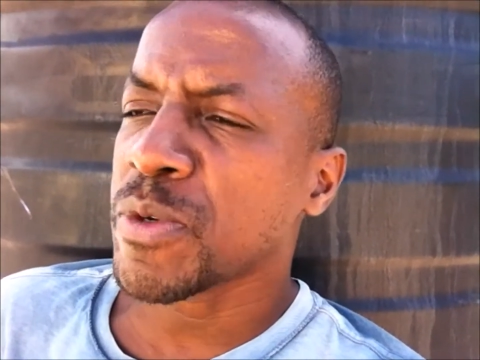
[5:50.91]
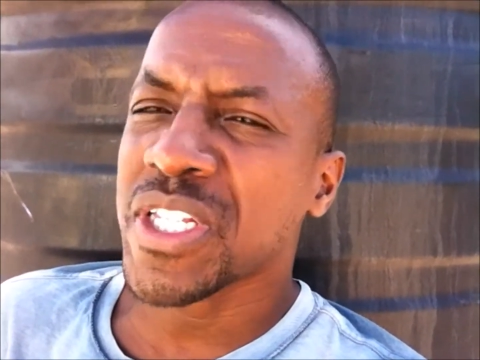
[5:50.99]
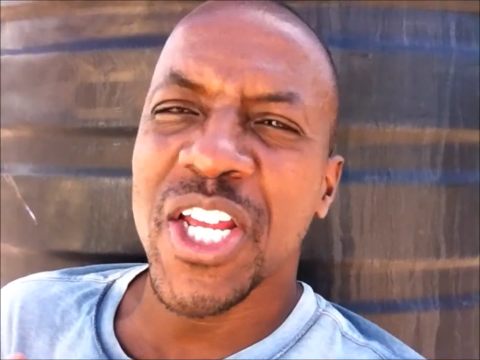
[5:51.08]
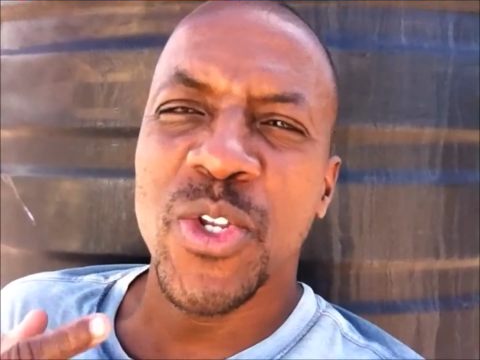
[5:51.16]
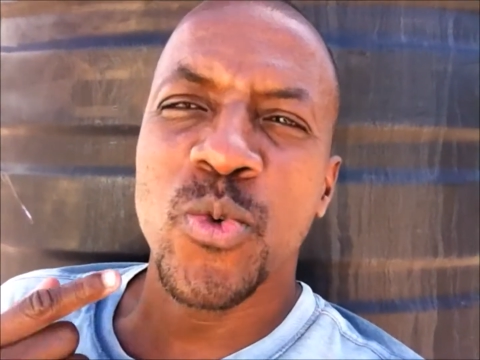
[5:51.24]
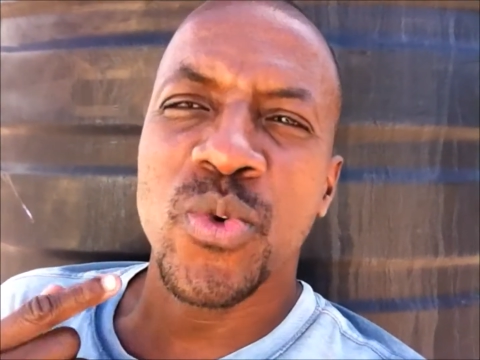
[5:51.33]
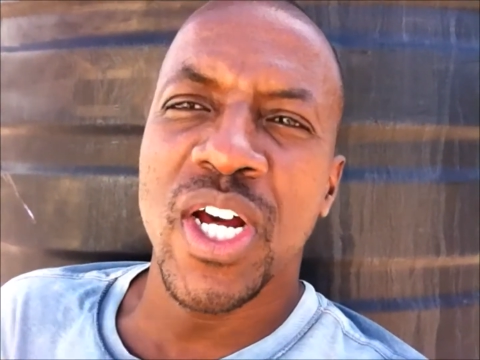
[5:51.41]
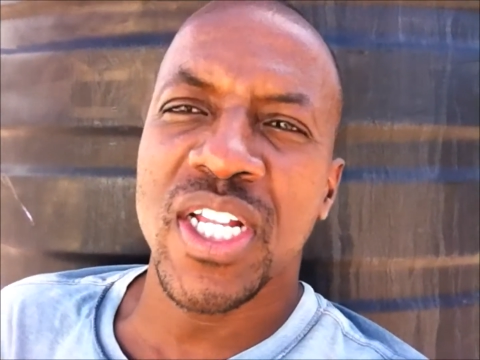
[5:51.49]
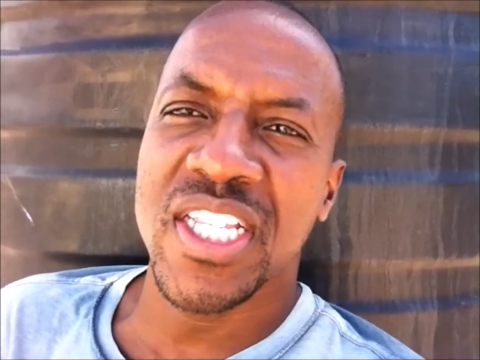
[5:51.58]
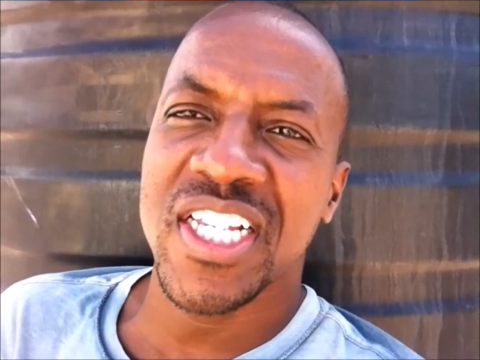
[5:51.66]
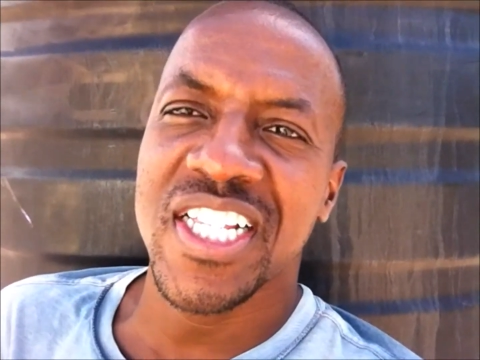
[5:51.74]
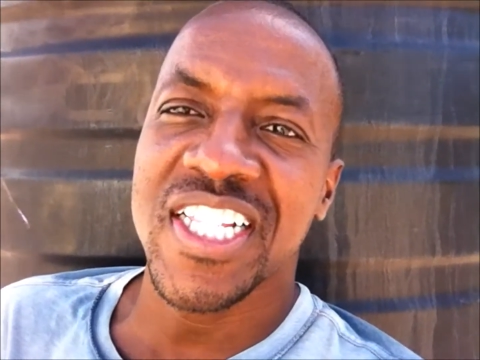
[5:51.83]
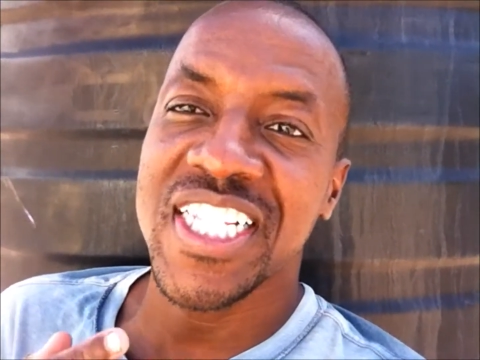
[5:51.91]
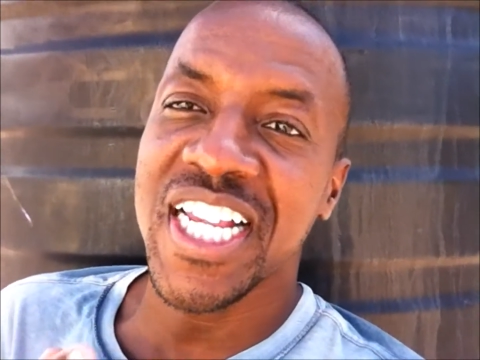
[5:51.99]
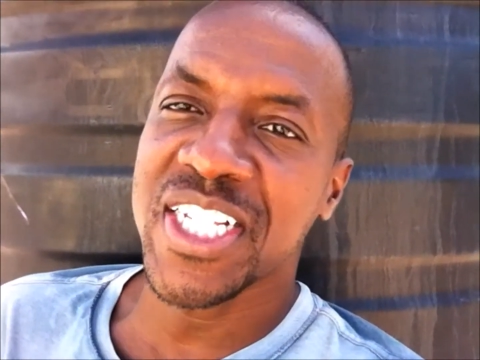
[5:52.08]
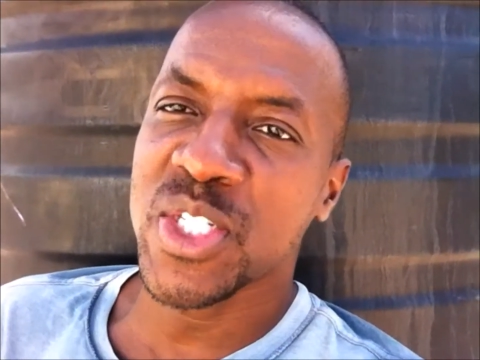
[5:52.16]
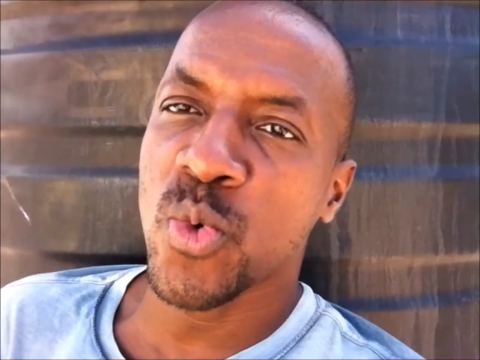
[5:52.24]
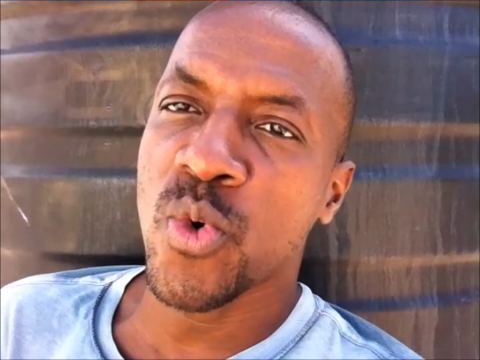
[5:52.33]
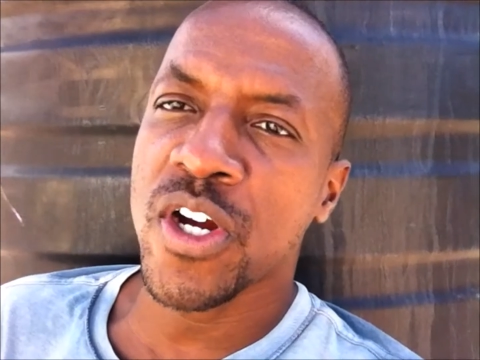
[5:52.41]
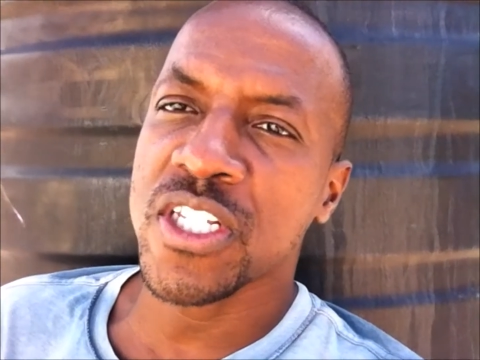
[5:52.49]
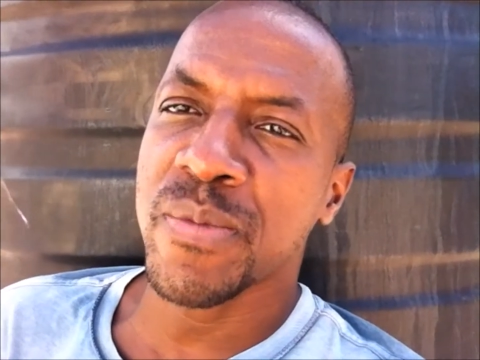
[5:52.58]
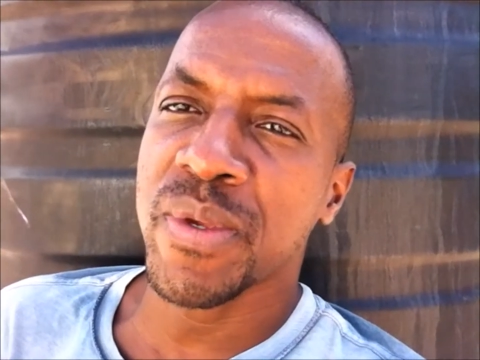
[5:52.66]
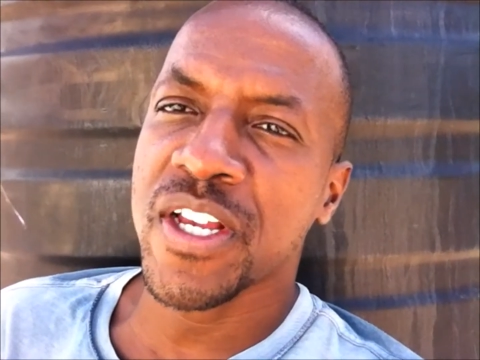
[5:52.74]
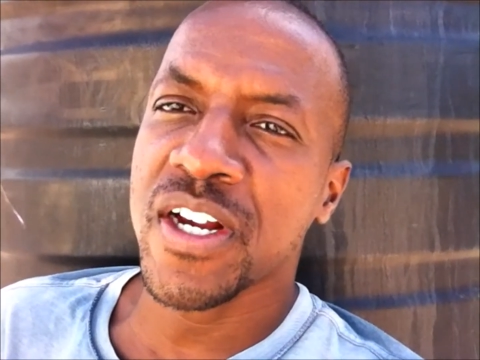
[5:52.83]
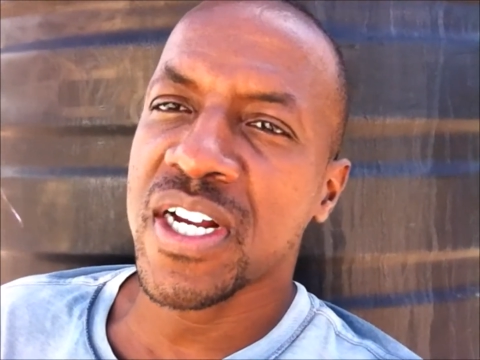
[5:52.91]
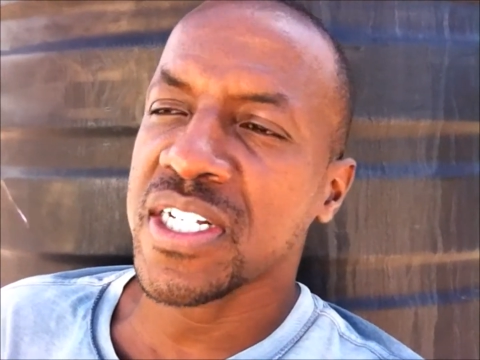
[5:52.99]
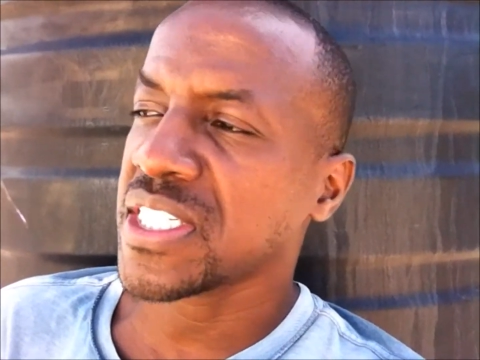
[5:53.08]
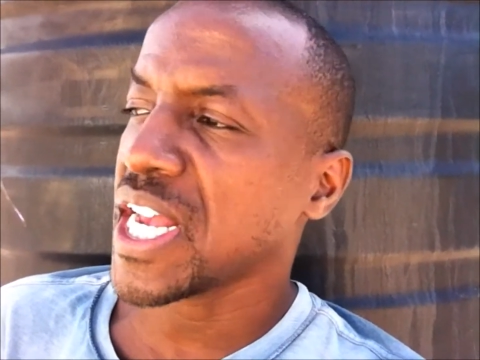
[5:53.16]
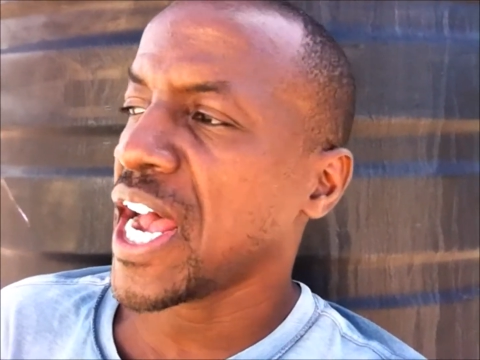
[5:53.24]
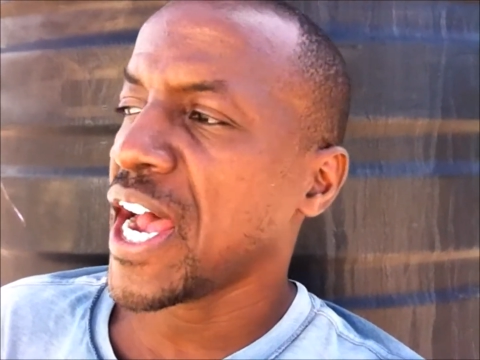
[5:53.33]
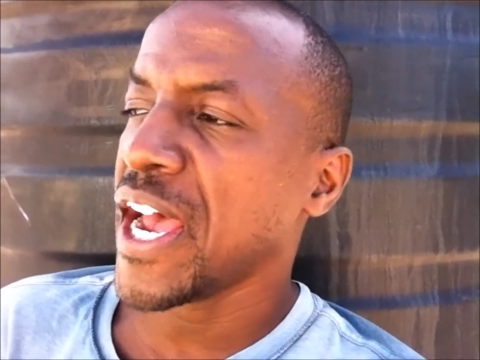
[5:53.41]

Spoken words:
but I do not test the water because